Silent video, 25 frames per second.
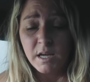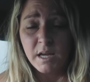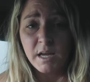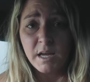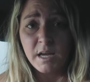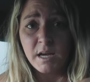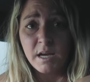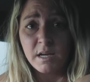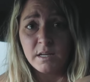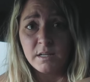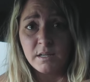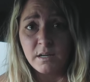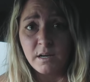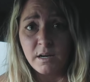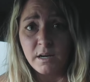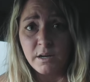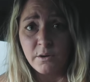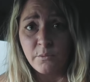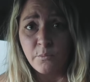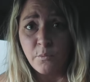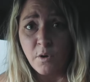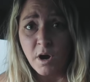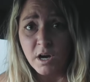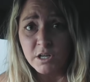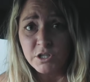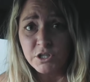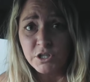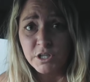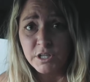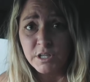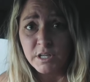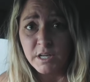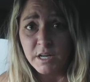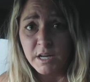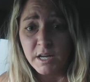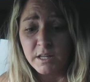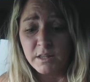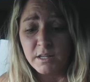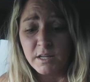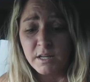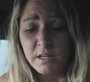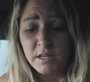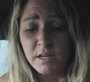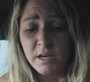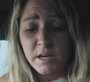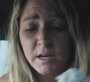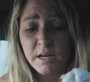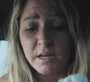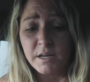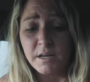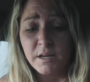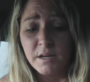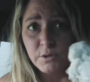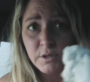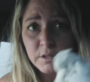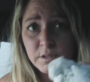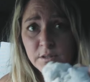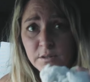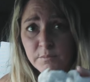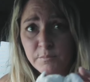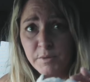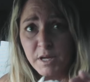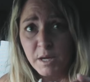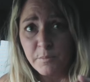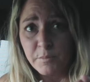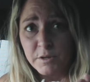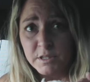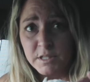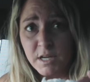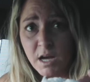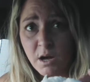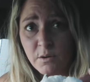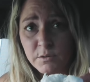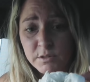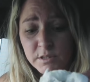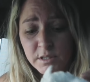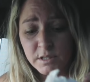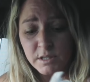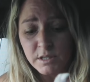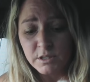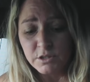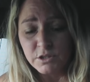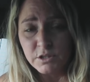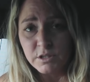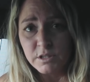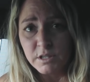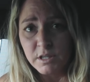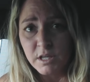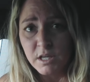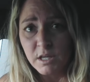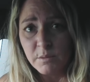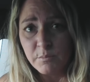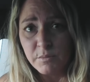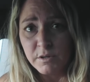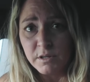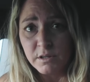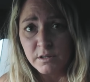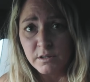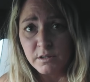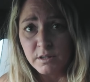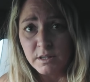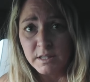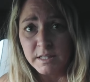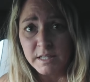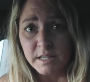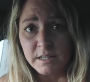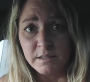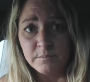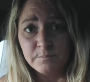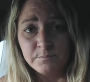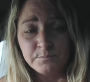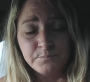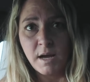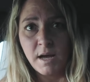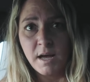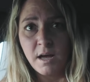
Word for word: and I wash it and then I put paper towels in it just to keep it clean.